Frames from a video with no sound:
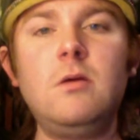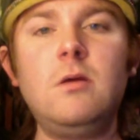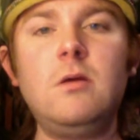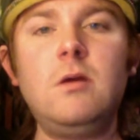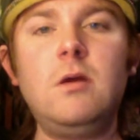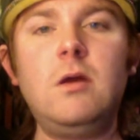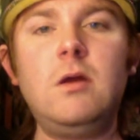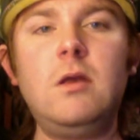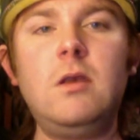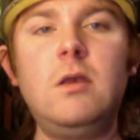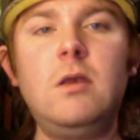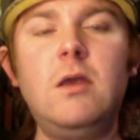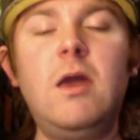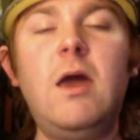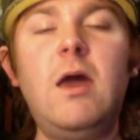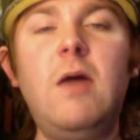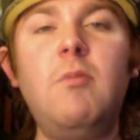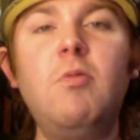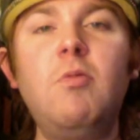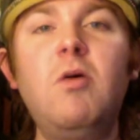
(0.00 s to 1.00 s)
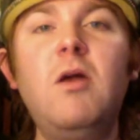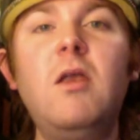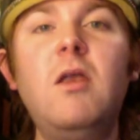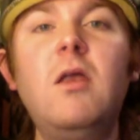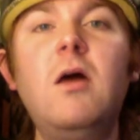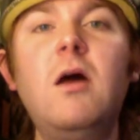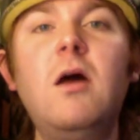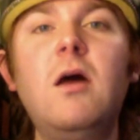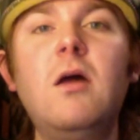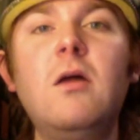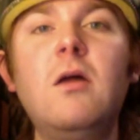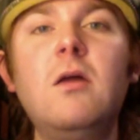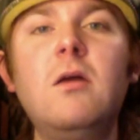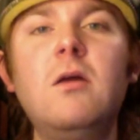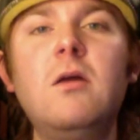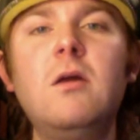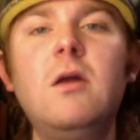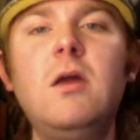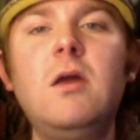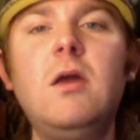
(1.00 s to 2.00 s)
And yeah, I played
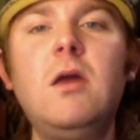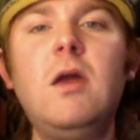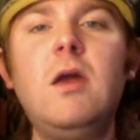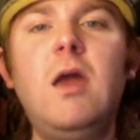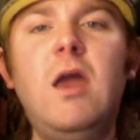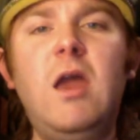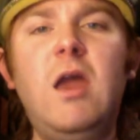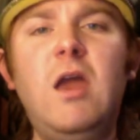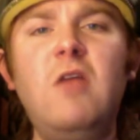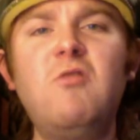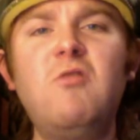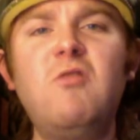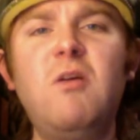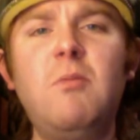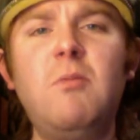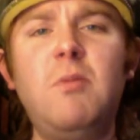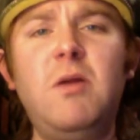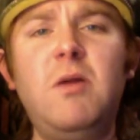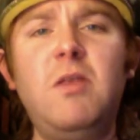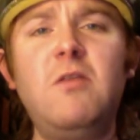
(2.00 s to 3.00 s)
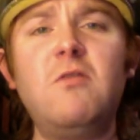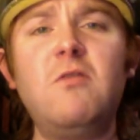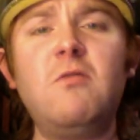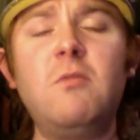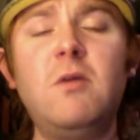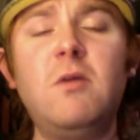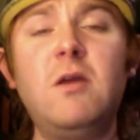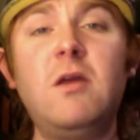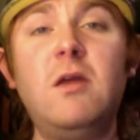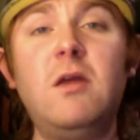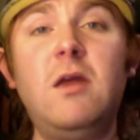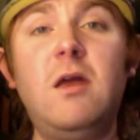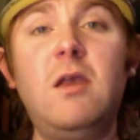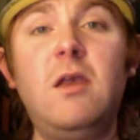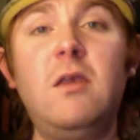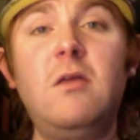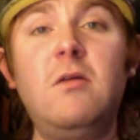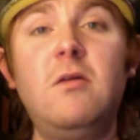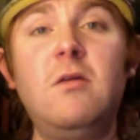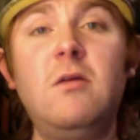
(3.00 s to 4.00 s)
AJP this week
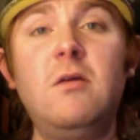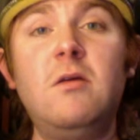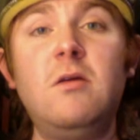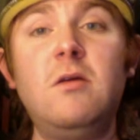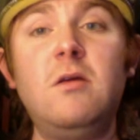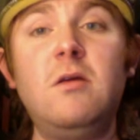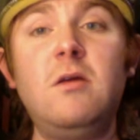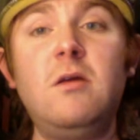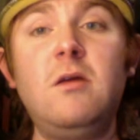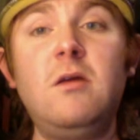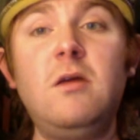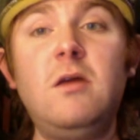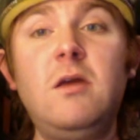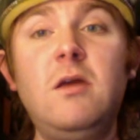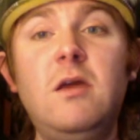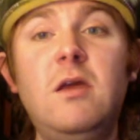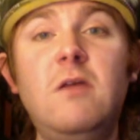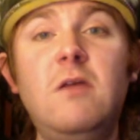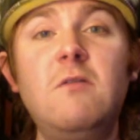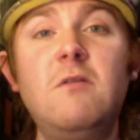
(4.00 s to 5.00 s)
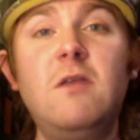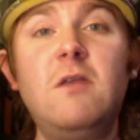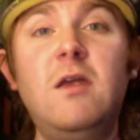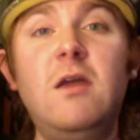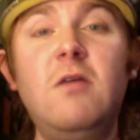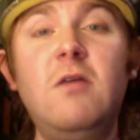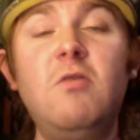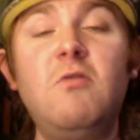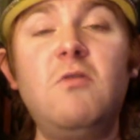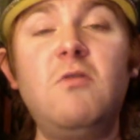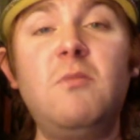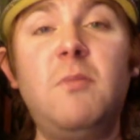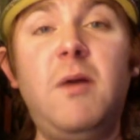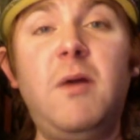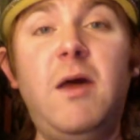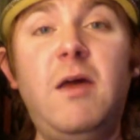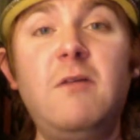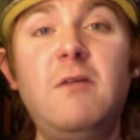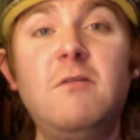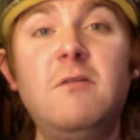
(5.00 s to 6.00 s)
again. He's an English
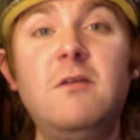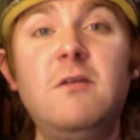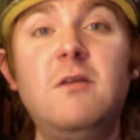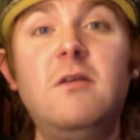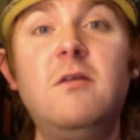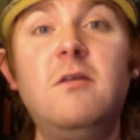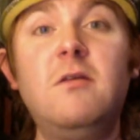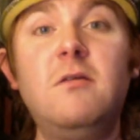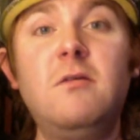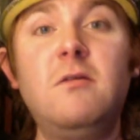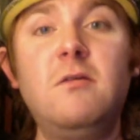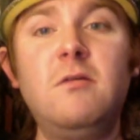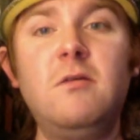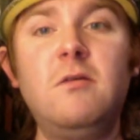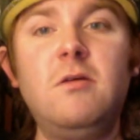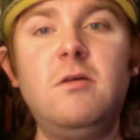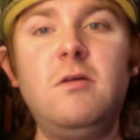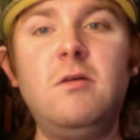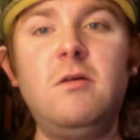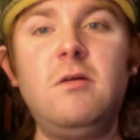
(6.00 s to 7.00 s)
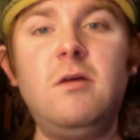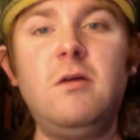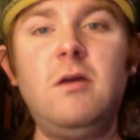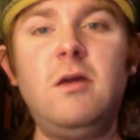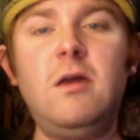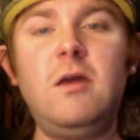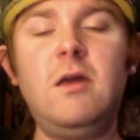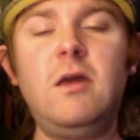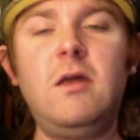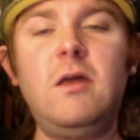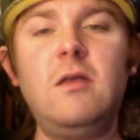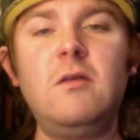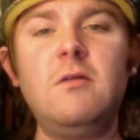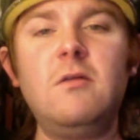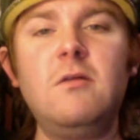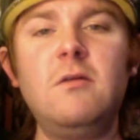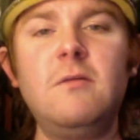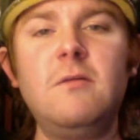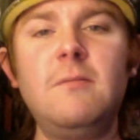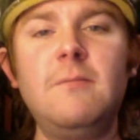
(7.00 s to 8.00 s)
bastard.
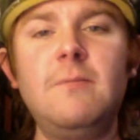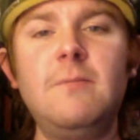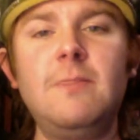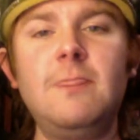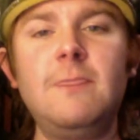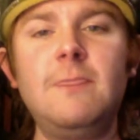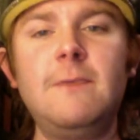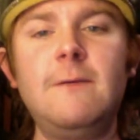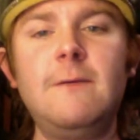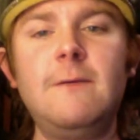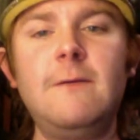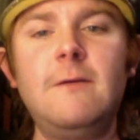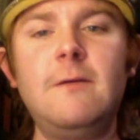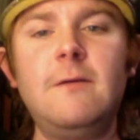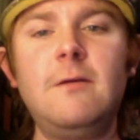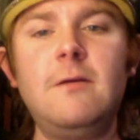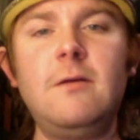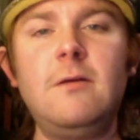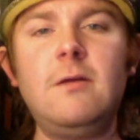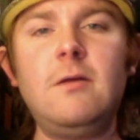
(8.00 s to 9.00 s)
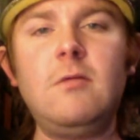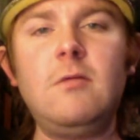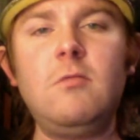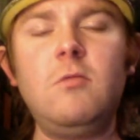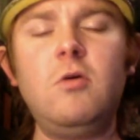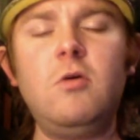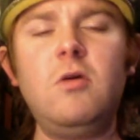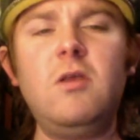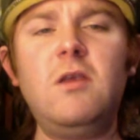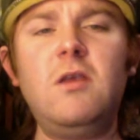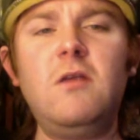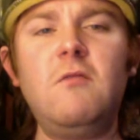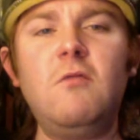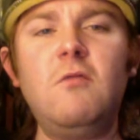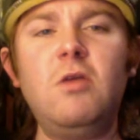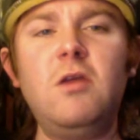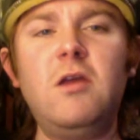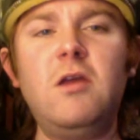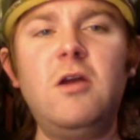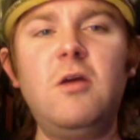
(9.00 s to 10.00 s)
And, well, he didn't
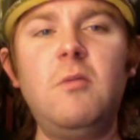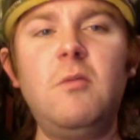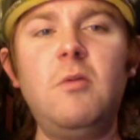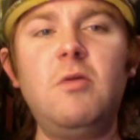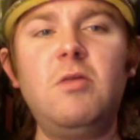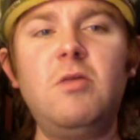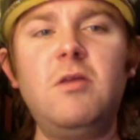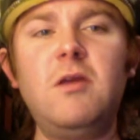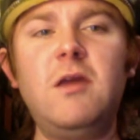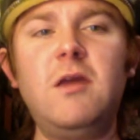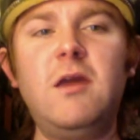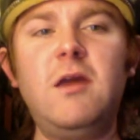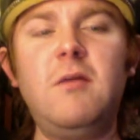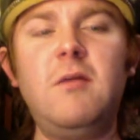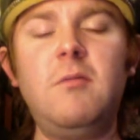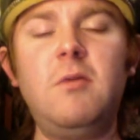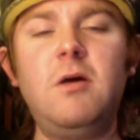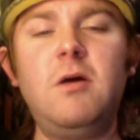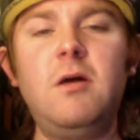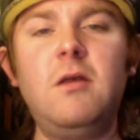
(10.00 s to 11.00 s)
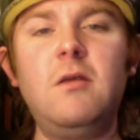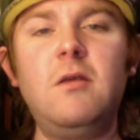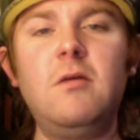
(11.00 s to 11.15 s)
really care about the game, but